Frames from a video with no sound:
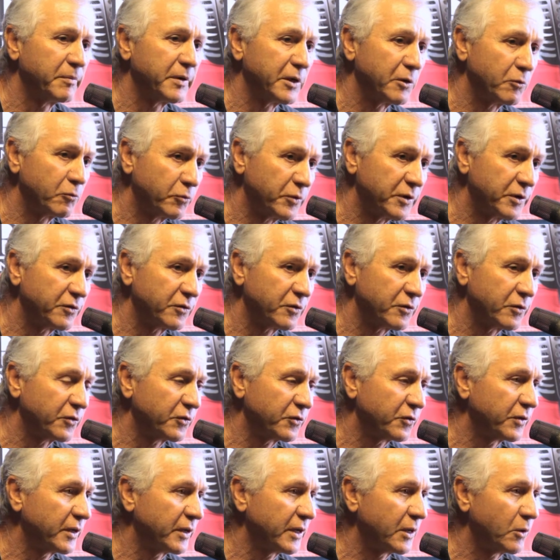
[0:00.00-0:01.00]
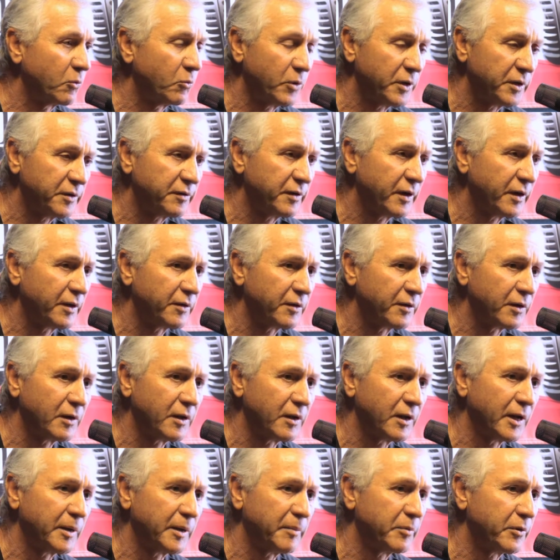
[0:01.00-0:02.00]
He researched it. He went down to the
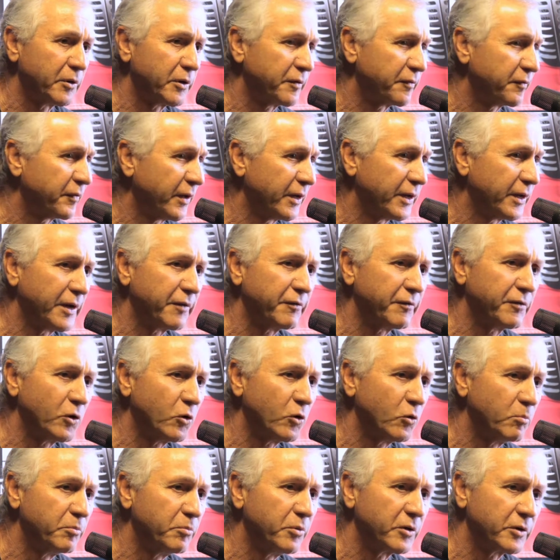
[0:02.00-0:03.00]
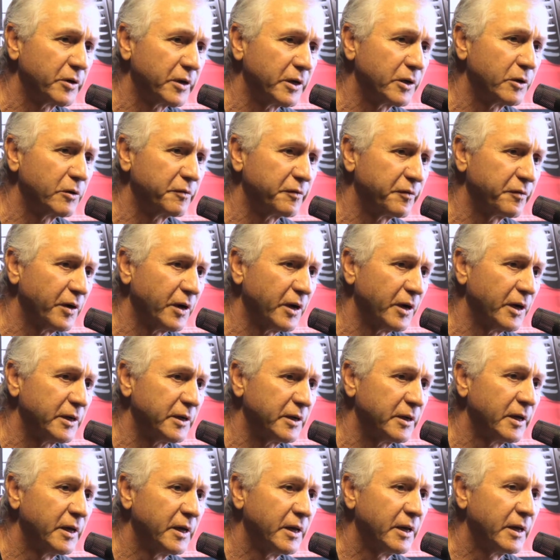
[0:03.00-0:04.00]
library, found every old book he could
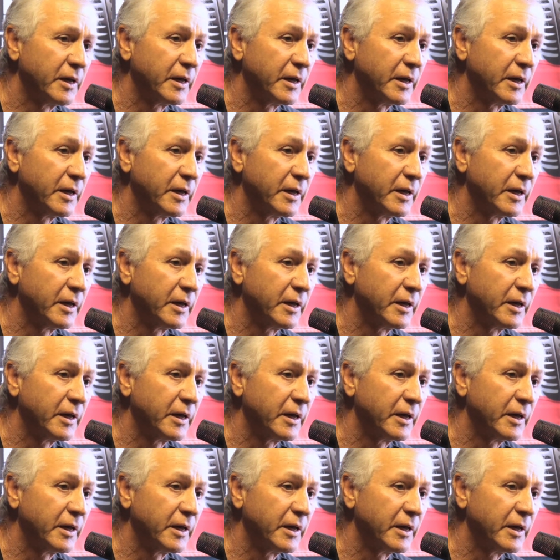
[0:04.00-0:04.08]
find,